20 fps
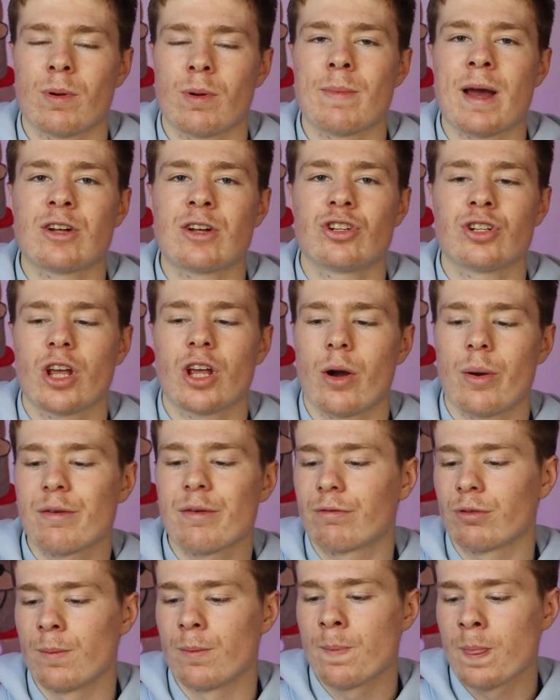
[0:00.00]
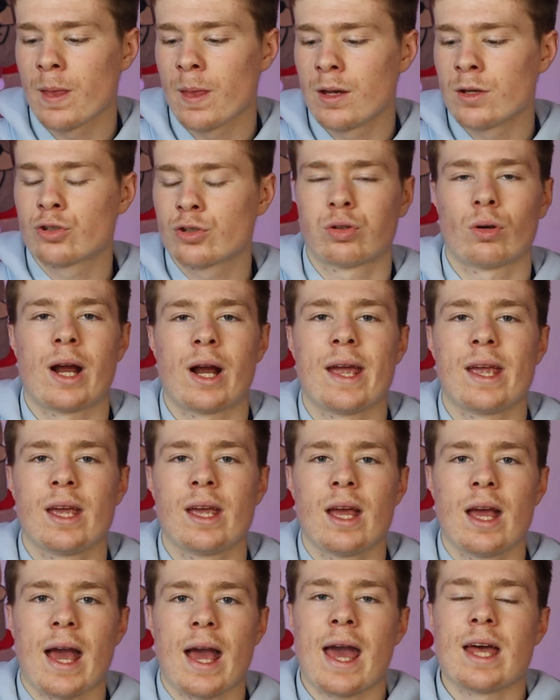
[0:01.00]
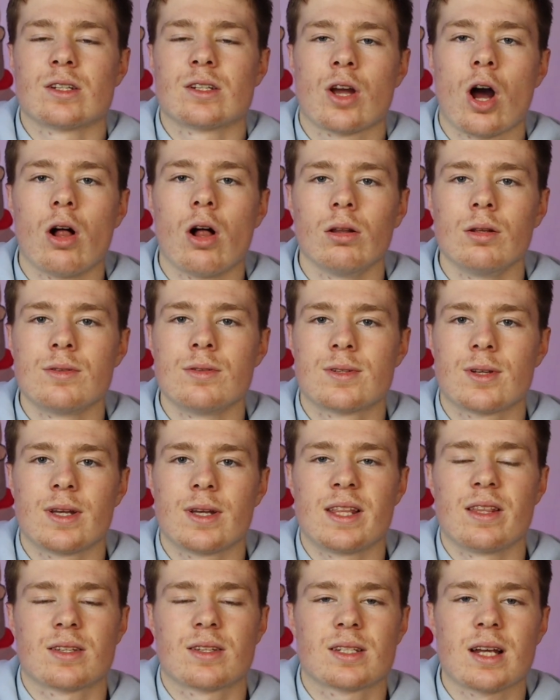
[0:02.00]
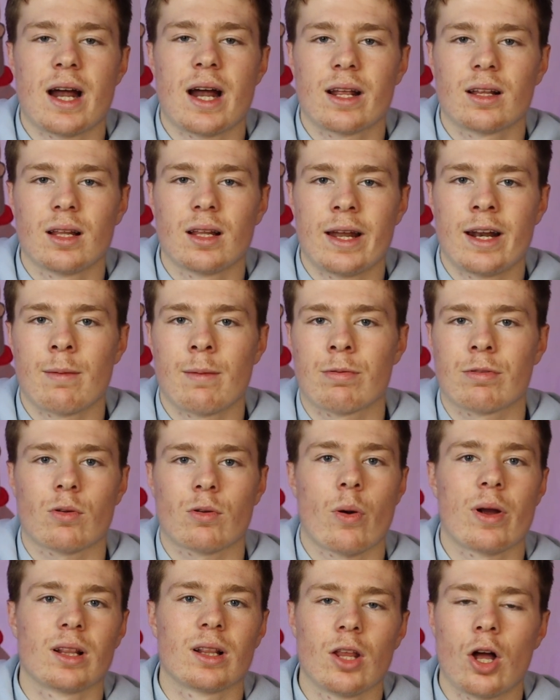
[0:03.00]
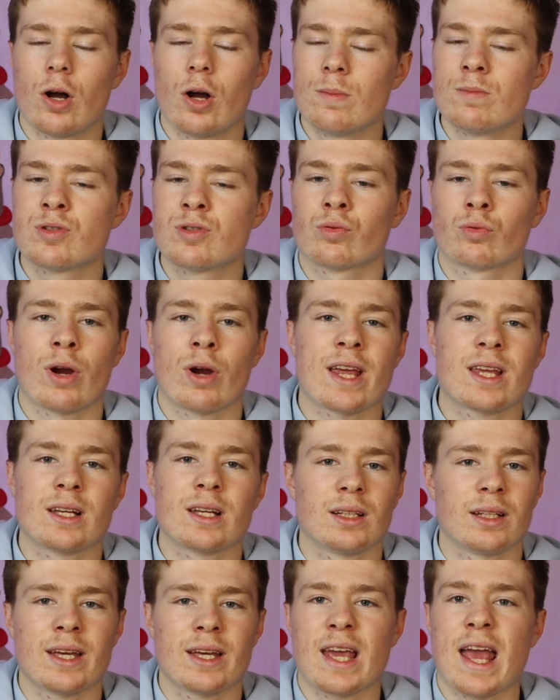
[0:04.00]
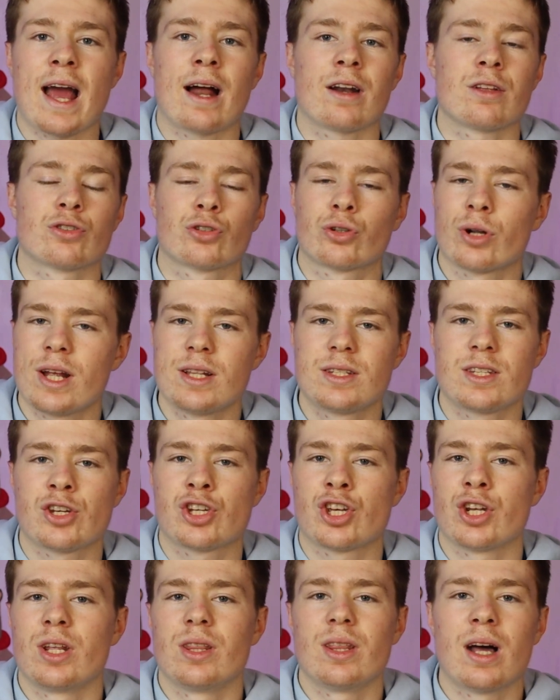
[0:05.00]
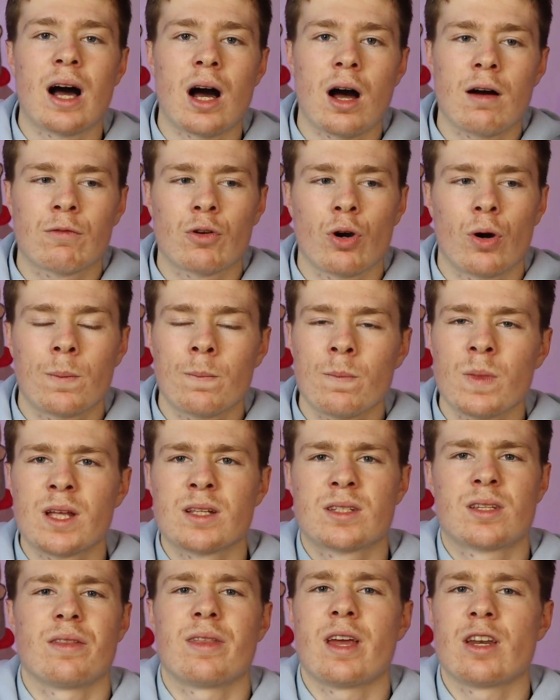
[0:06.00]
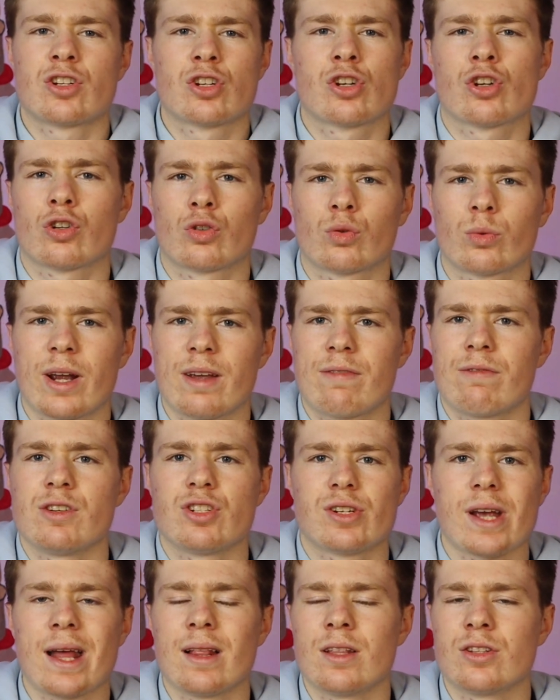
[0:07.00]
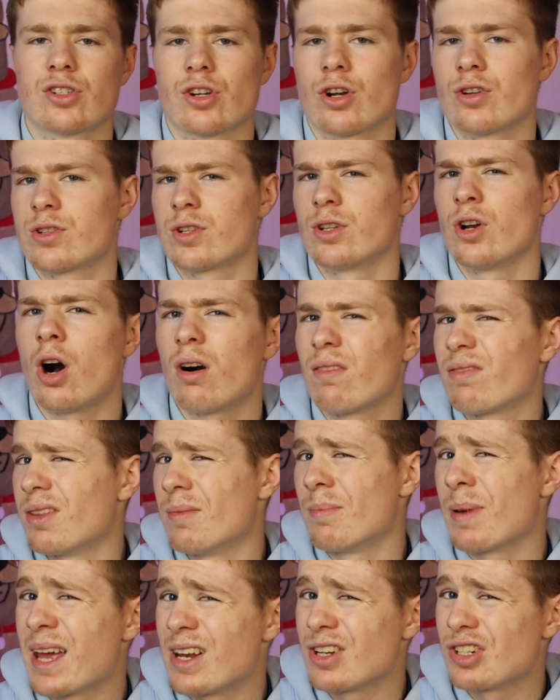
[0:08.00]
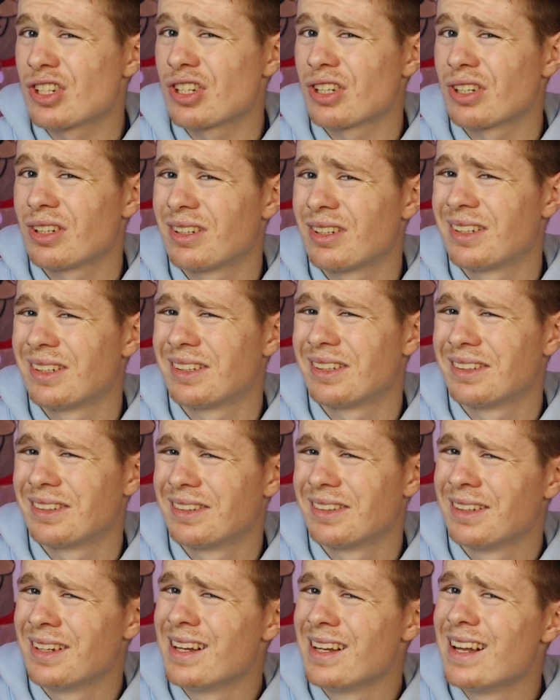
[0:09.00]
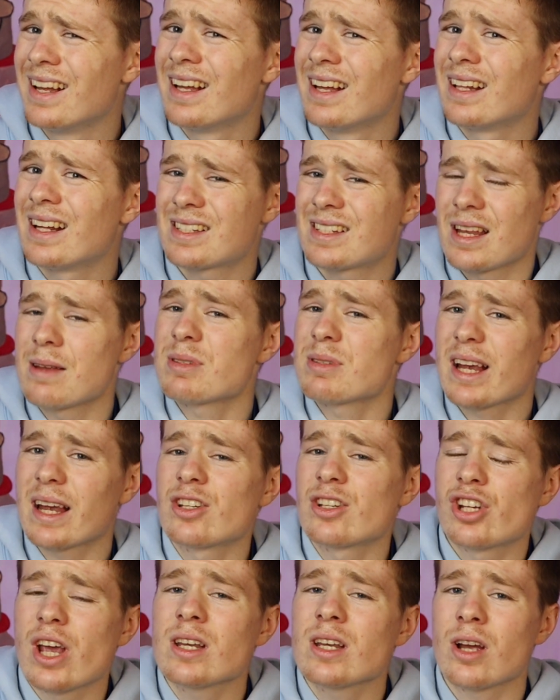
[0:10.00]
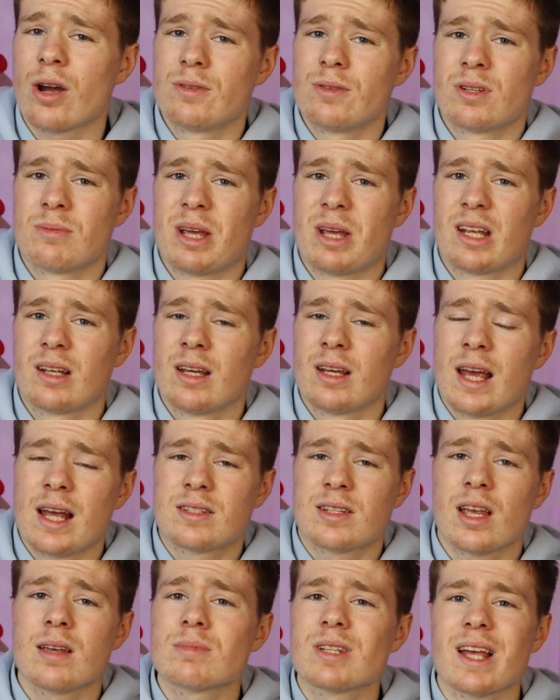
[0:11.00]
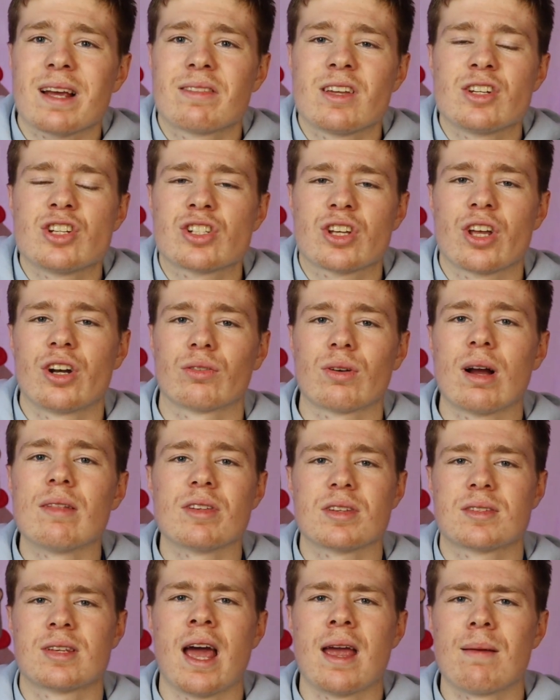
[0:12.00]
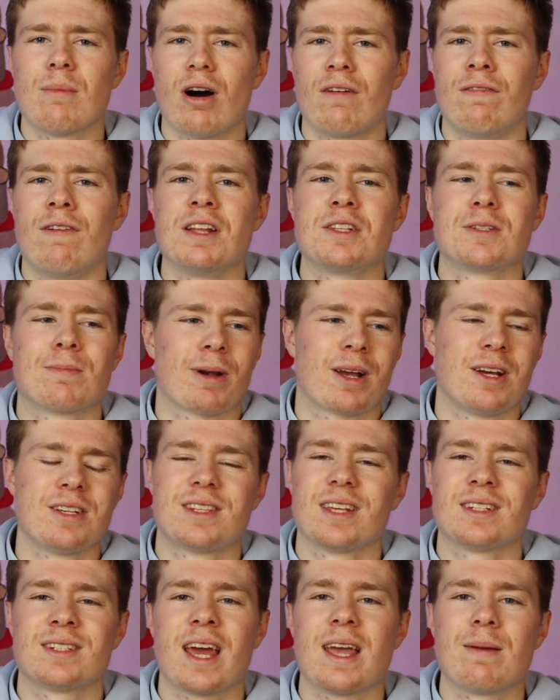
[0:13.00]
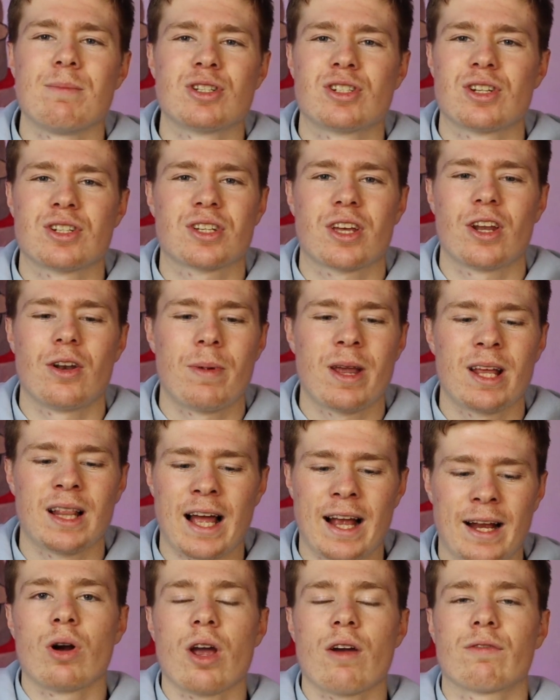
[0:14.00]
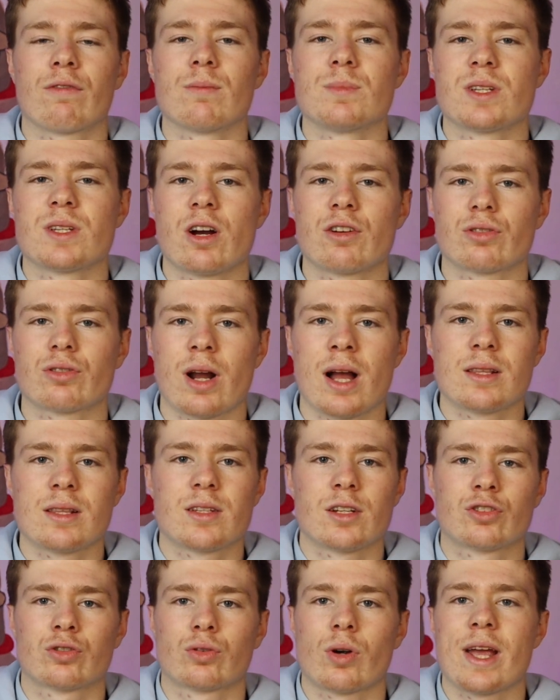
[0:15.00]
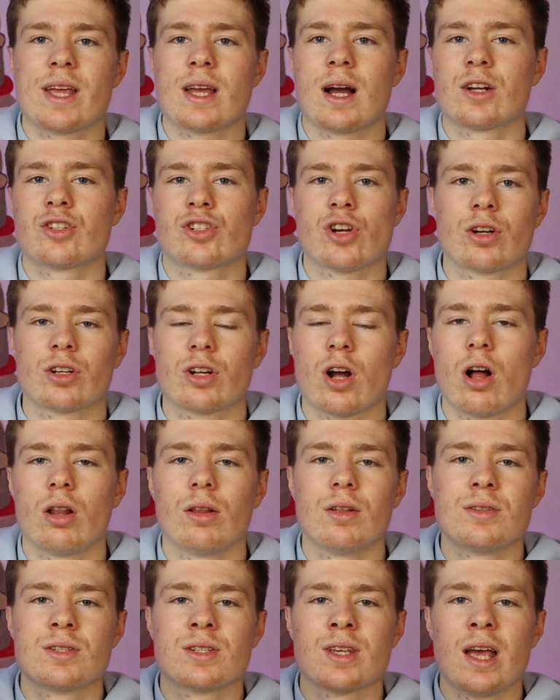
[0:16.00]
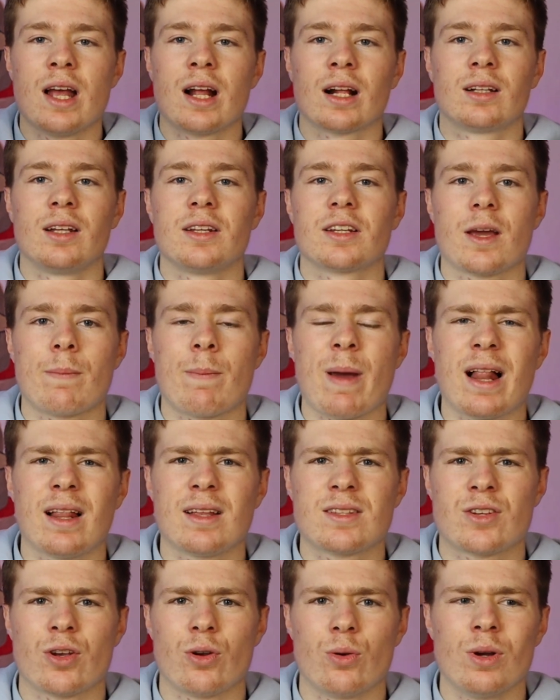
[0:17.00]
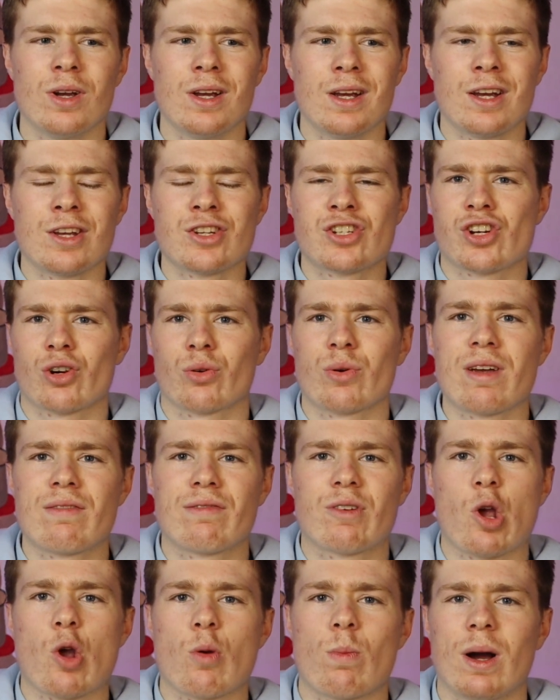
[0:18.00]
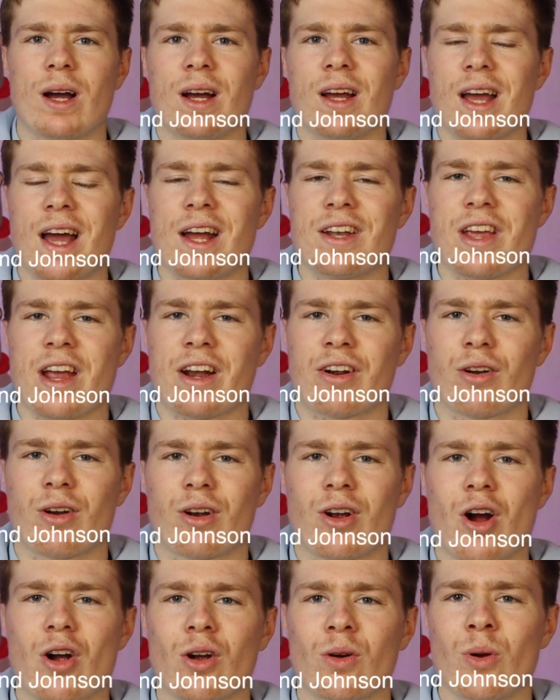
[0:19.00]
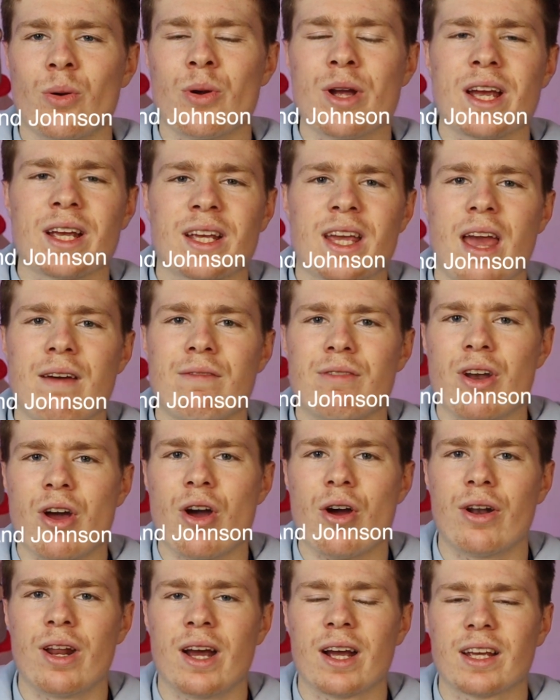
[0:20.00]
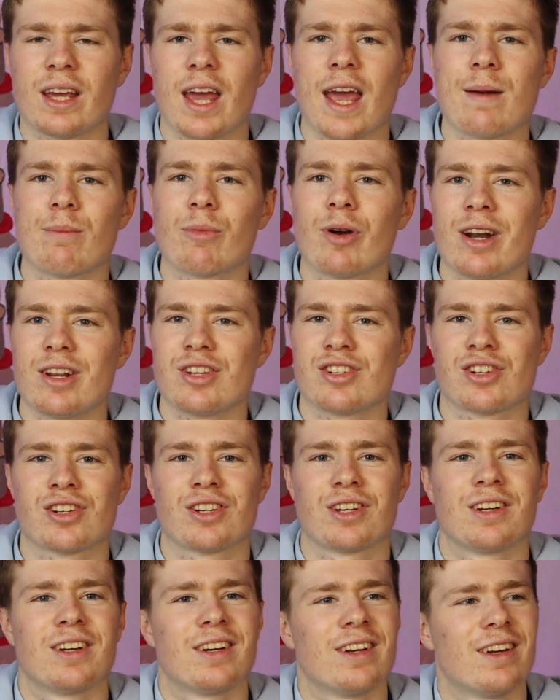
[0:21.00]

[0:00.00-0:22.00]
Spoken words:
Imagine going from Trae and Collins in the starting lineup, throwing lobs regularly out in transition in the half court, to then Sharif and Jalen Johnson off the bench. That seems like a cheat code to me. It seems like they're just going to run the same offense because the team is just going to be like, we'll go from DeAndre Hunter, Trae Young, John Collins, Clint Capella to Sharif Cooper, and Onyeka Okongwu, Kevin Huerter, Cam Reddish.